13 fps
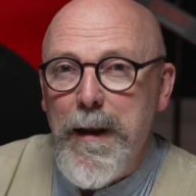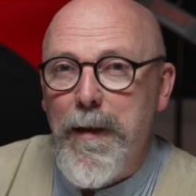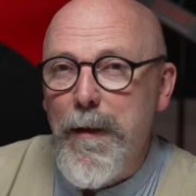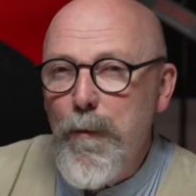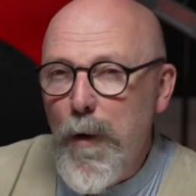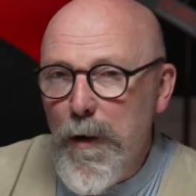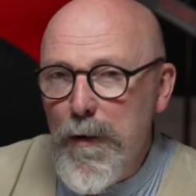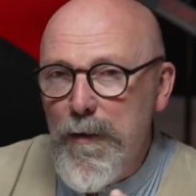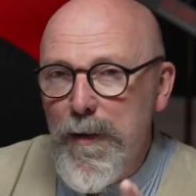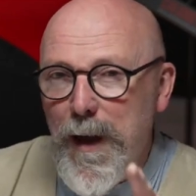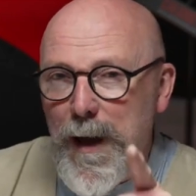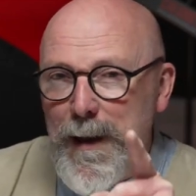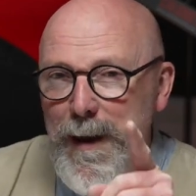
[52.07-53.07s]
Now there
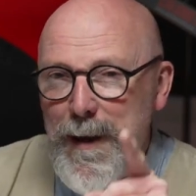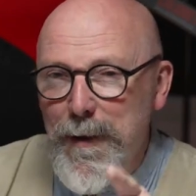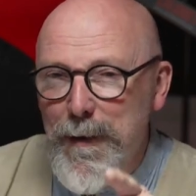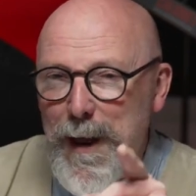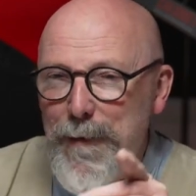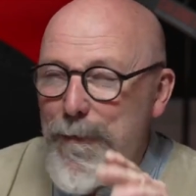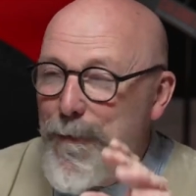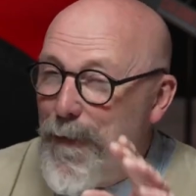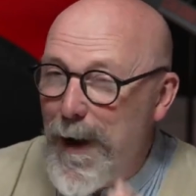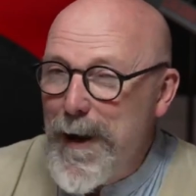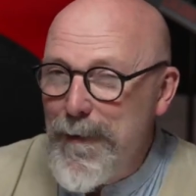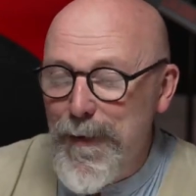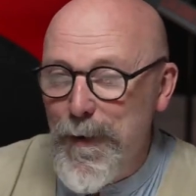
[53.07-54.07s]
was a Nikon
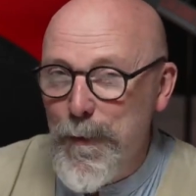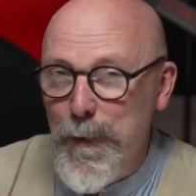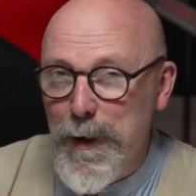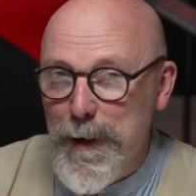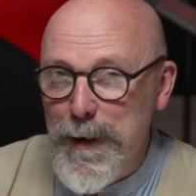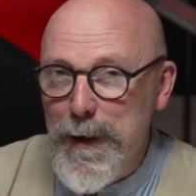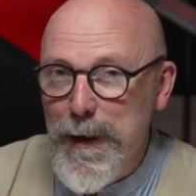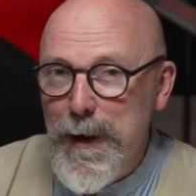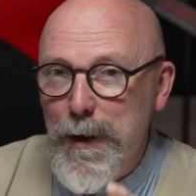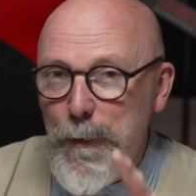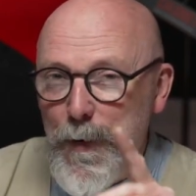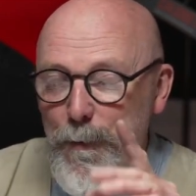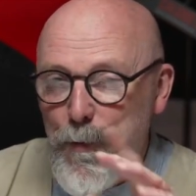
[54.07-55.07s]
F501
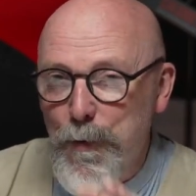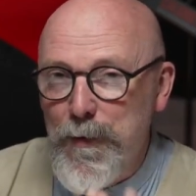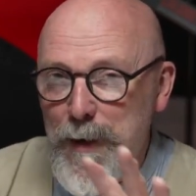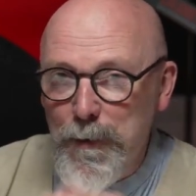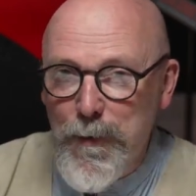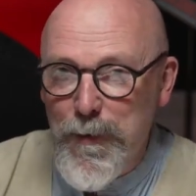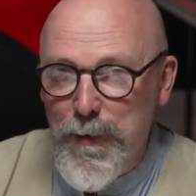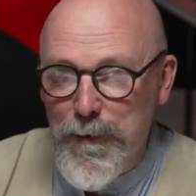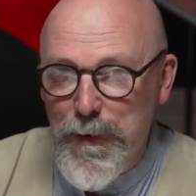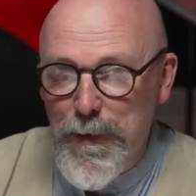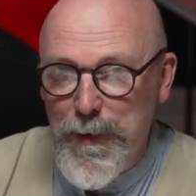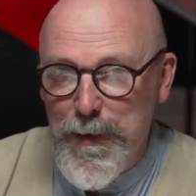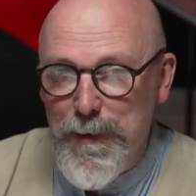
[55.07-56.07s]
which brought in
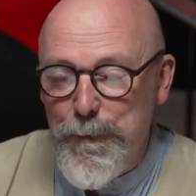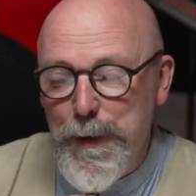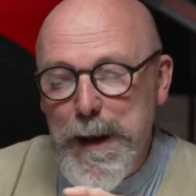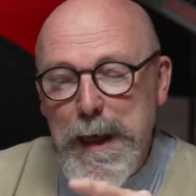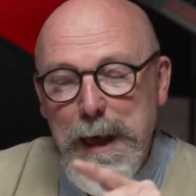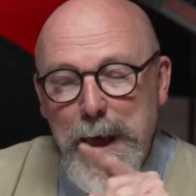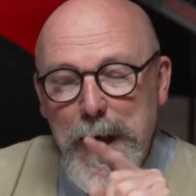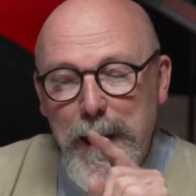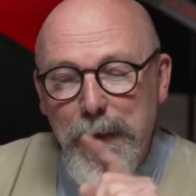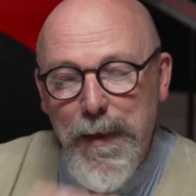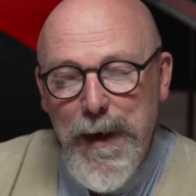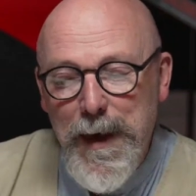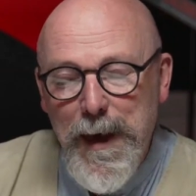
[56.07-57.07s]
autofocus, but
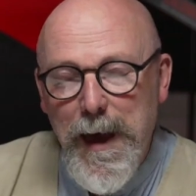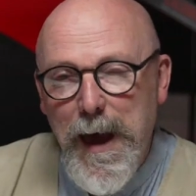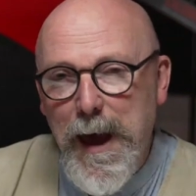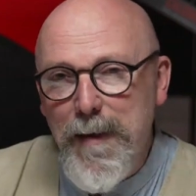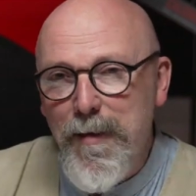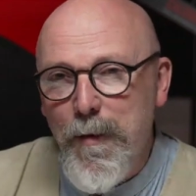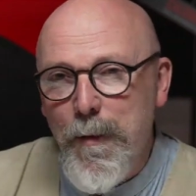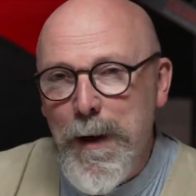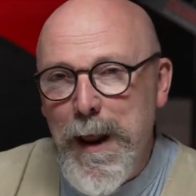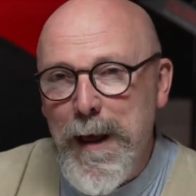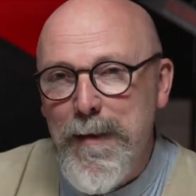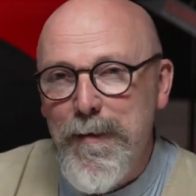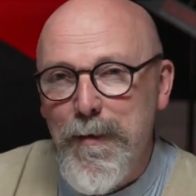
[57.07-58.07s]
the
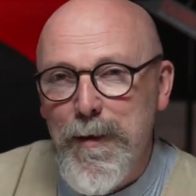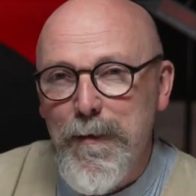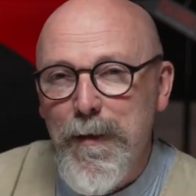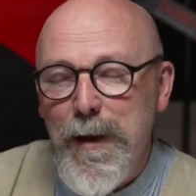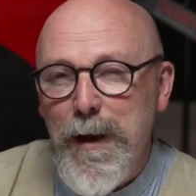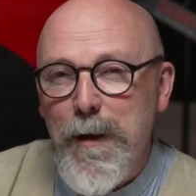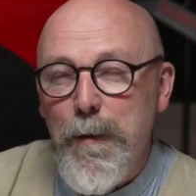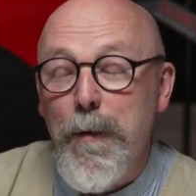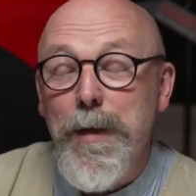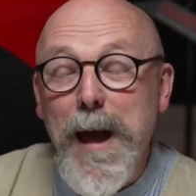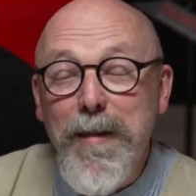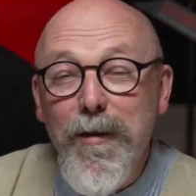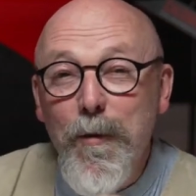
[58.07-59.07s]
801s
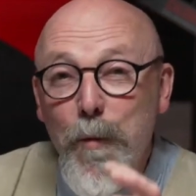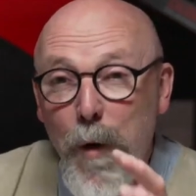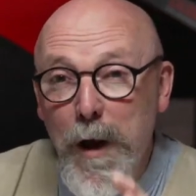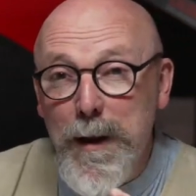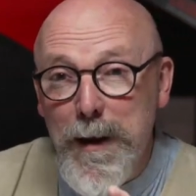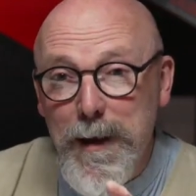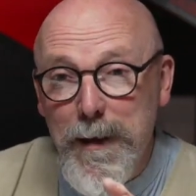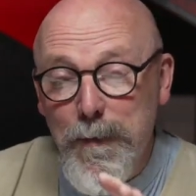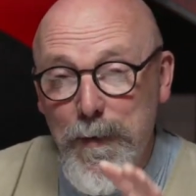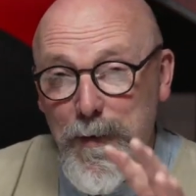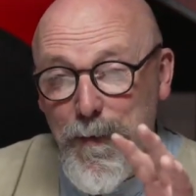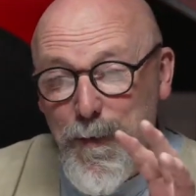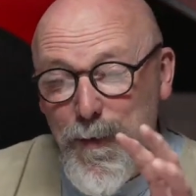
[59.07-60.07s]
the 801
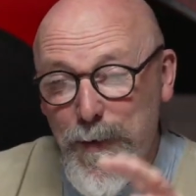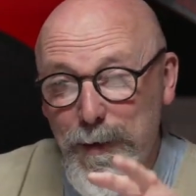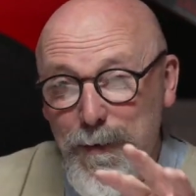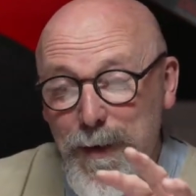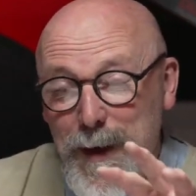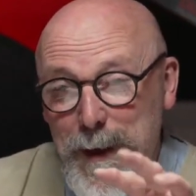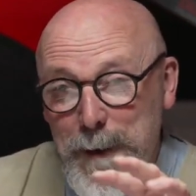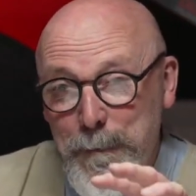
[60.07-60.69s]
was a sort of